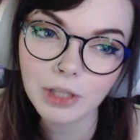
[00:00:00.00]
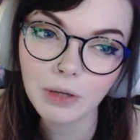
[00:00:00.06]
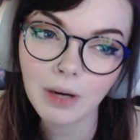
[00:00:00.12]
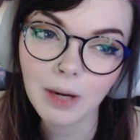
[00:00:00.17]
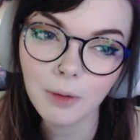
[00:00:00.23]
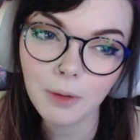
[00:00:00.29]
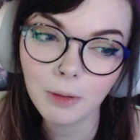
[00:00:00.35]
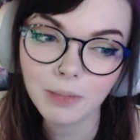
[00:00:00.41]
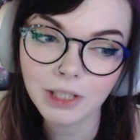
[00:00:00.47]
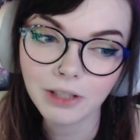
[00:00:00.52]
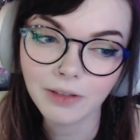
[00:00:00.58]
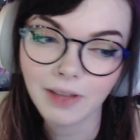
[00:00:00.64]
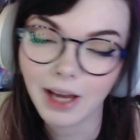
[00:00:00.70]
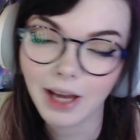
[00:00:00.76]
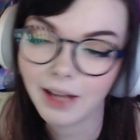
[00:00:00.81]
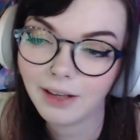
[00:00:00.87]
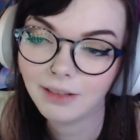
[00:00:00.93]
I will be doing
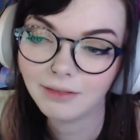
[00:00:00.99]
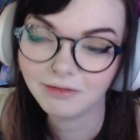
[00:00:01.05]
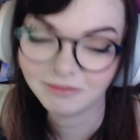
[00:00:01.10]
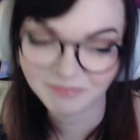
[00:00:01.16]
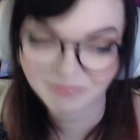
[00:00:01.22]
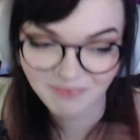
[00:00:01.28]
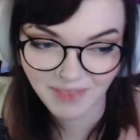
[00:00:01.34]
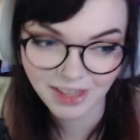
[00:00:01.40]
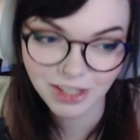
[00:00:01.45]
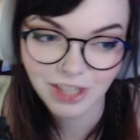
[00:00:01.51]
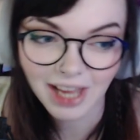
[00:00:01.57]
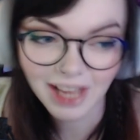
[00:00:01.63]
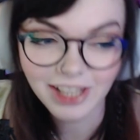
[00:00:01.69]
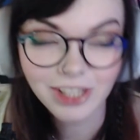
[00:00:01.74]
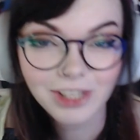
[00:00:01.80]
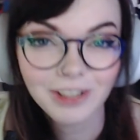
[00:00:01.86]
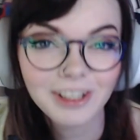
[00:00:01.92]
that
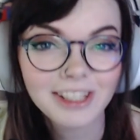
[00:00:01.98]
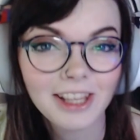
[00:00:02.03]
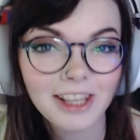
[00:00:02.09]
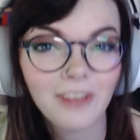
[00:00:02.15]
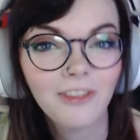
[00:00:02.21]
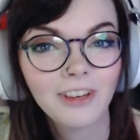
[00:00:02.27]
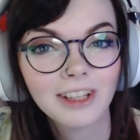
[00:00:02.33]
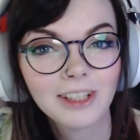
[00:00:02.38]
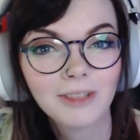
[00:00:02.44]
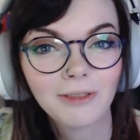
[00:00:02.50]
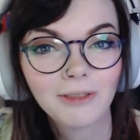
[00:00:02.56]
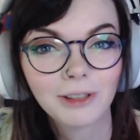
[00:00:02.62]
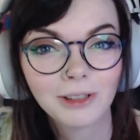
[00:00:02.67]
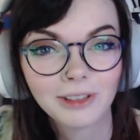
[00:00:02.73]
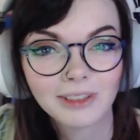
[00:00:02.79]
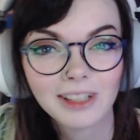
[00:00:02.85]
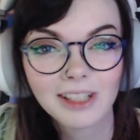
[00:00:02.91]
as soon as I finish
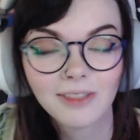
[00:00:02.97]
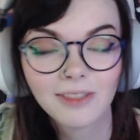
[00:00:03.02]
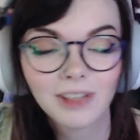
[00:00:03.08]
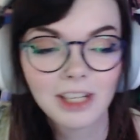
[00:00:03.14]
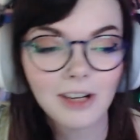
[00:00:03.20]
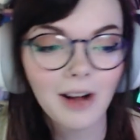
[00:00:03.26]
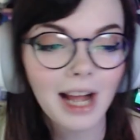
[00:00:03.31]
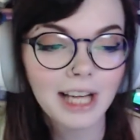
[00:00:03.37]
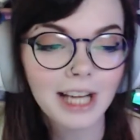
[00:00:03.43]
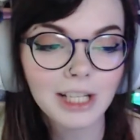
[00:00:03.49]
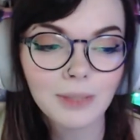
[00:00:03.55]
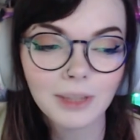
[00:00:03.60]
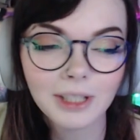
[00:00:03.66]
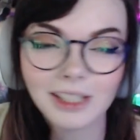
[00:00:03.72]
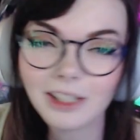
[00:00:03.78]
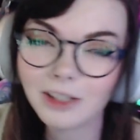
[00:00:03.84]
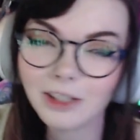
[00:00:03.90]
recording this video. I just
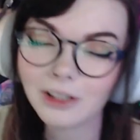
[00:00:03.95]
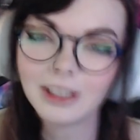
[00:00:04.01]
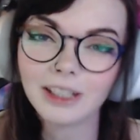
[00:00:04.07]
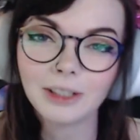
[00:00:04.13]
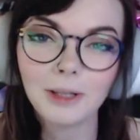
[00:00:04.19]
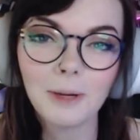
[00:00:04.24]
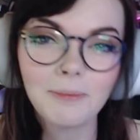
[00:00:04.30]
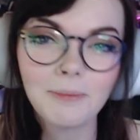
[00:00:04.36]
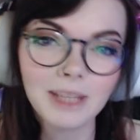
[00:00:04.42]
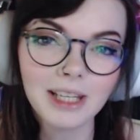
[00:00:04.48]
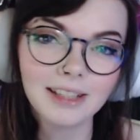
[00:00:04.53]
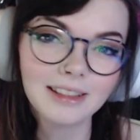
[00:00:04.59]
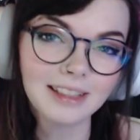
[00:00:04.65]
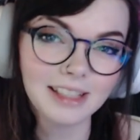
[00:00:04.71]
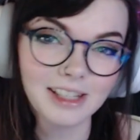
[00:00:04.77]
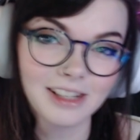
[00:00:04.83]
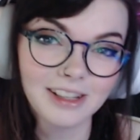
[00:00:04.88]
wanted to do a little update
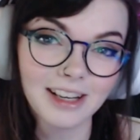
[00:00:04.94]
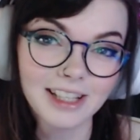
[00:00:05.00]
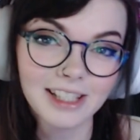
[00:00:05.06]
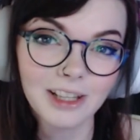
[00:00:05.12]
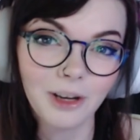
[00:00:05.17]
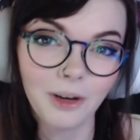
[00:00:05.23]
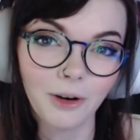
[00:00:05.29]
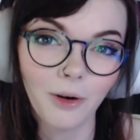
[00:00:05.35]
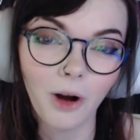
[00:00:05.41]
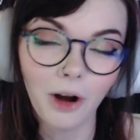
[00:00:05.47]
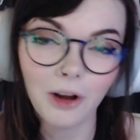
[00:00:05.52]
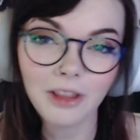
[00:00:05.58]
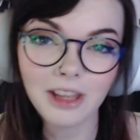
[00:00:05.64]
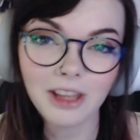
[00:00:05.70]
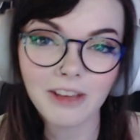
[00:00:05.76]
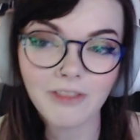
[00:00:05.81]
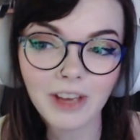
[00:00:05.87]
to let you guys know how
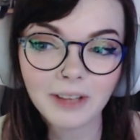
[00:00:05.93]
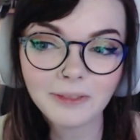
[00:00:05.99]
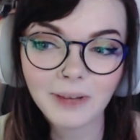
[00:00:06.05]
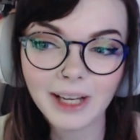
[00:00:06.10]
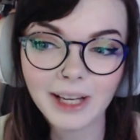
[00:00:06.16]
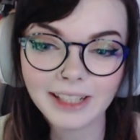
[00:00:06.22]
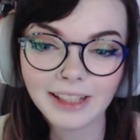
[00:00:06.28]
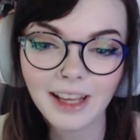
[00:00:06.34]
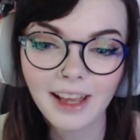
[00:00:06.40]
the event went.